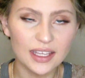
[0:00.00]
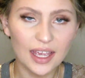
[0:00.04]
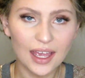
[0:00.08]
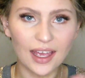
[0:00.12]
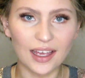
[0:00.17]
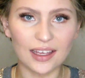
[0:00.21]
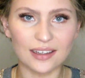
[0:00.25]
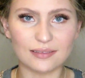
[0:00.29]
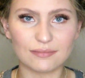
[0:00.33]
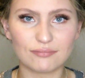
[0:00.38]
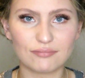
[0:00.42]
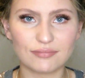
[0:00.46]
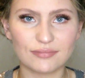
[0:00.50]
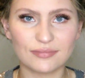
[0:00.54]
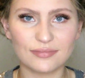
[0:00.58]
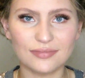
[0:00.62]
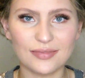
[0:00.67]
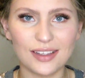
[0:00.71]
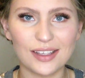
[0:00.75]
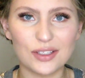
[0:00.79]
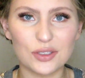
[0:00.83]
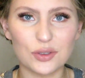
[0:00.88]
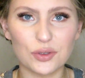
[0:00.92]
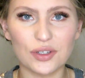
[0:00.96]
Yeah,
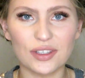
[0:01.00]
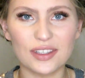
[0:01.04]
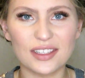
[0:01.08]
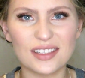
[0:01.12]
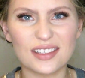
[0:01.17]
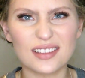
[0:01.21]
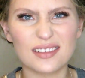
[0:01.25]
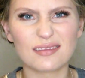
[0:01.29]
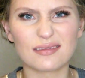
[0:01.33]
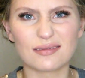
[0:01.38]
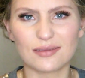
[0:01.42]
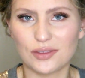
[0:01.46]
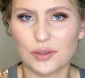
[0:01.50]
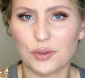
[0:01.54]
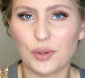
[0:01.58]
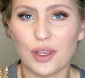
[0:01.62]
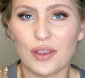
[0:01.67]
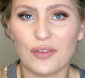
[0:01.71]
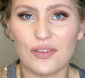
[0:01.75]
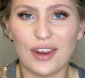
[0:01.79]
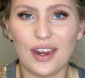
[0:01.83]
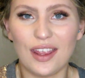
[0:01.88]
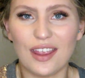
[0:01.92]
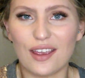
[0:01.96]
enjoy this
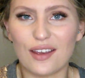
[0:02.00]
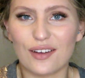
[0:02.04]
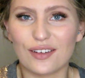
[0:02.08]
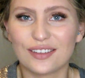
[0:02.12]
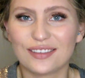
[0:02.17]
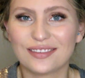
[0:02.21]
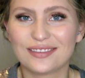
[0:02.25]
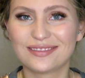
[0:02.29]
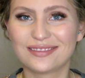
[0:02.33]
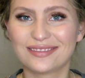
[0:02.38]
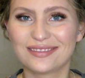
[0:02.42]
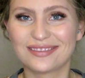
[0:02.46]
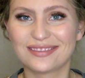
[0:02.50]
quick video.